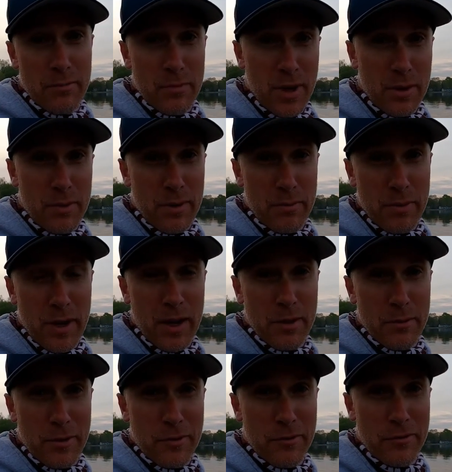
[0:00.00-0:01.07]
And maybe pay
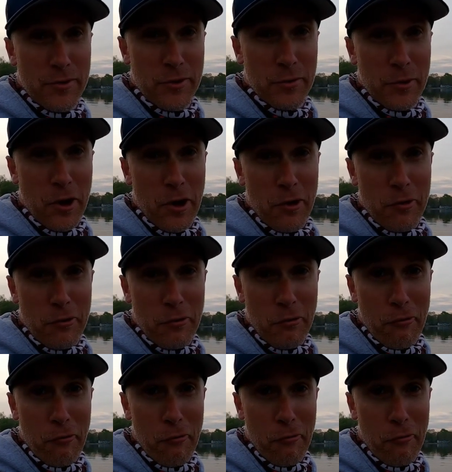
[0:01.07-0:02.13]
them a few dollars.
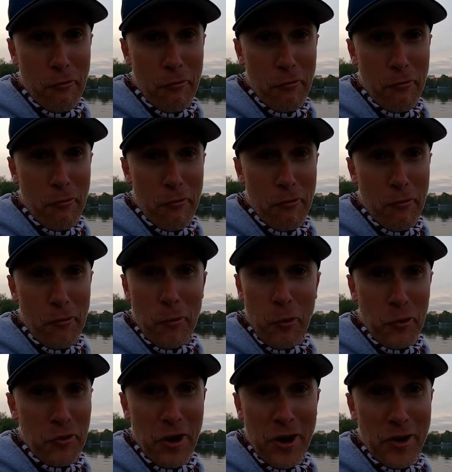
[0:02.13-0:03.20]

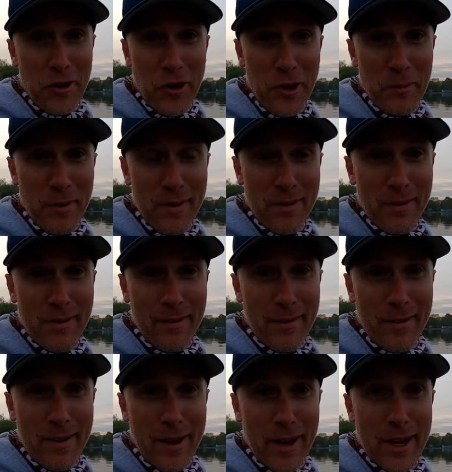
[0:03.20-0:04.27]
So it's not a tournament.
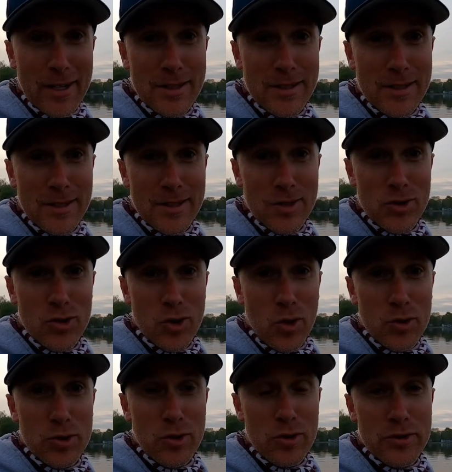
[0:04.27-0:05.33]
It's
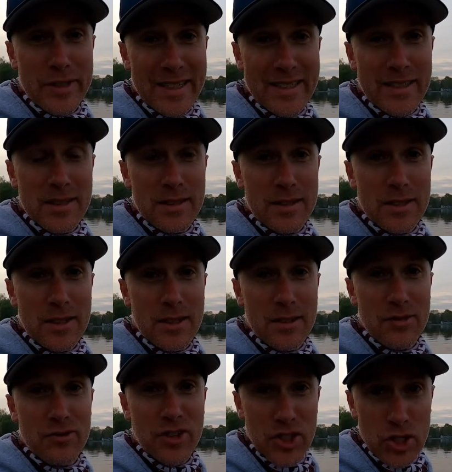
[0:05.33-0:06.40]
social
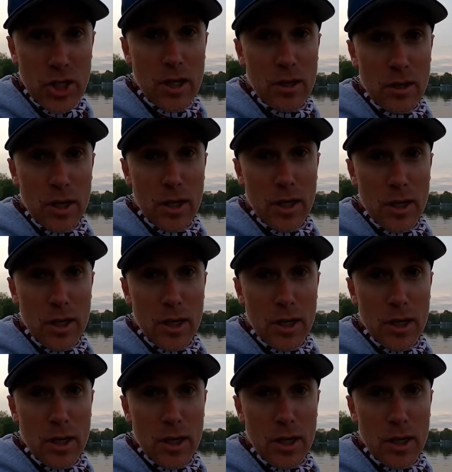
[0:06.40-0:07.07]
distancing fishing.